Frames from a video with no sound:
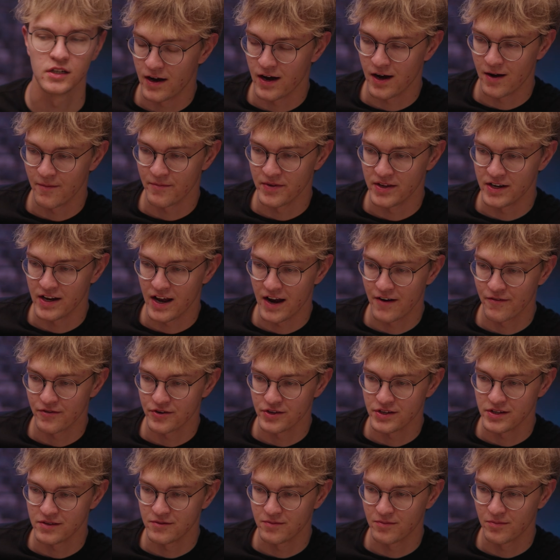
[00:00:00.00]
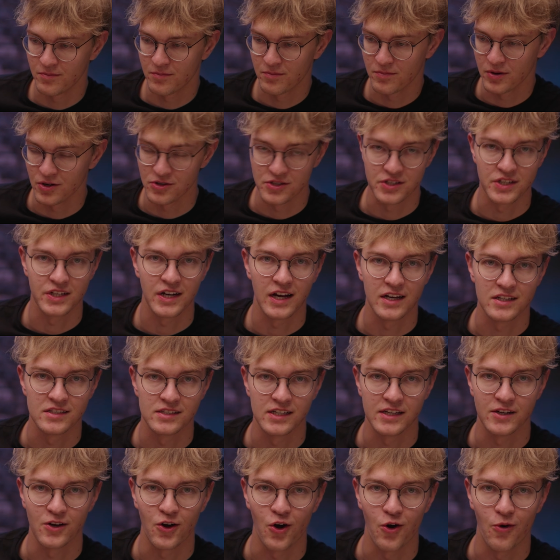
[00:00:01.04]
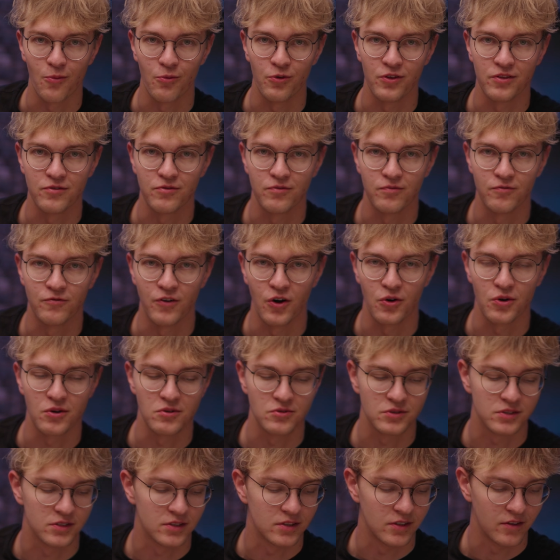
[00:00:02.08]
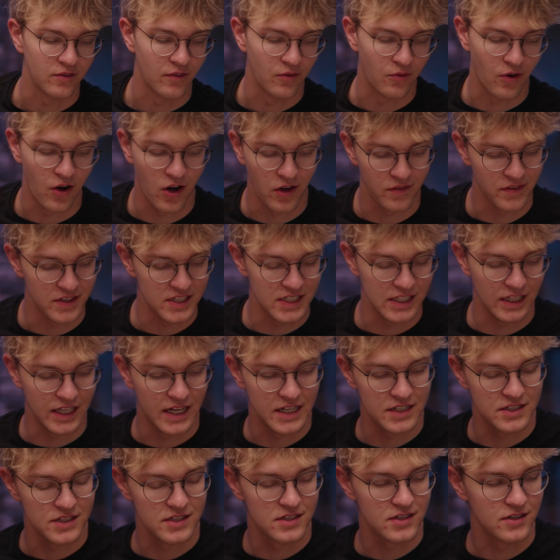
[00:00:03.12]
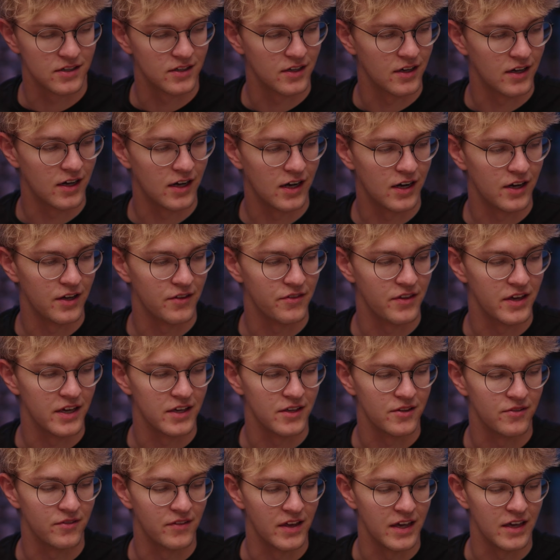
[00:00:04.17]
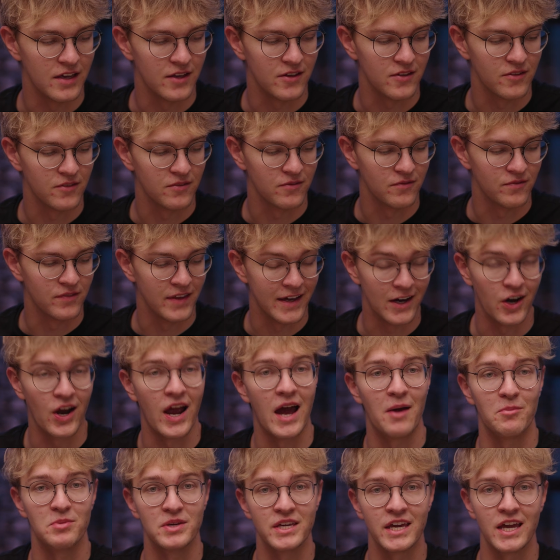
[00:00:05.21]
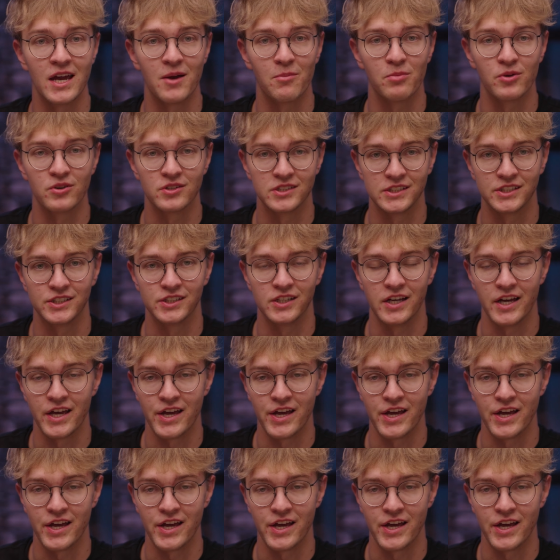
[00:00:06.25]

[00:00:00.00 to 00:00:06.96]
And every person I send home with photos on this lens, they are happy campers.